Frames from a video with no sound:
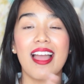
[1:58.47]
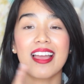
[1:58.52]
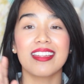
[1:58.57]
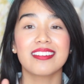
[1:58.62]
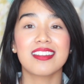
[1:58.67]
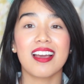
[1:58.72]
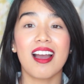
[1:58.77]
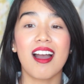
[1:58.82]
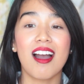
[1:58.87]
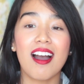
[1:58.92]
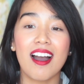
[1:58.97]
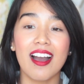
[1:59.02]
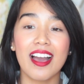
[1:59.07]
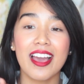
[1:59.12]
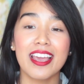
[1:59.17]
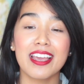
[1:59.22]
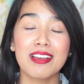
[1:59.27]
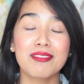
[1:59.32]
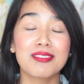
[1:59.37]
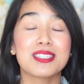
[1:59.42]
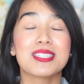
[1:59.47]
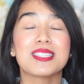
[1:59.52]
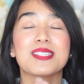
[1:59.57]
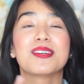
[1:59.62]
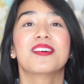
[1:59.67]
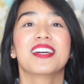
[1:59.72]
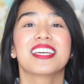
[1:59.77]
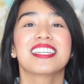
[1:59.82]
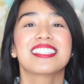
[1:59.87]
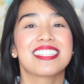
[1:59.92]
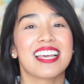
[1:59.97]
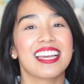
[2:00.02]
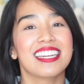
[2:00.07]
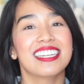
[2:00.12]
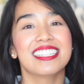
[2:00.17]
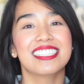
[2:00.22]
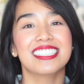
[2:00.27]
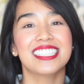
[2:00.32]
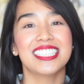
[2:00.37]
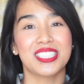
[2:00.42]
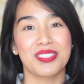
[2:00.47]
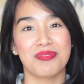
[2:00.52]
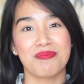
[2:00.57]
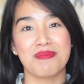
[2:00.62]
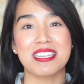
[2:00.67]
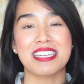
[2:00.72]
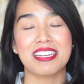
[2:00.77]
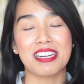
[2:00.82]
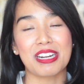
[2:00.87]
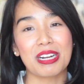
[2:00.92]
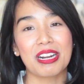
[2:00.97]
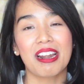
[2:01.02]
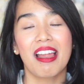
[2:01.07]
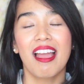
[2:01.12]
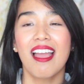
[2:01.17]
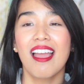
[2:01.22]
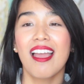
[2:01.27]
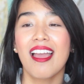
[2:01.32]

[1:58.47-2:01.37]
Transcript: and I was so excited to meet her.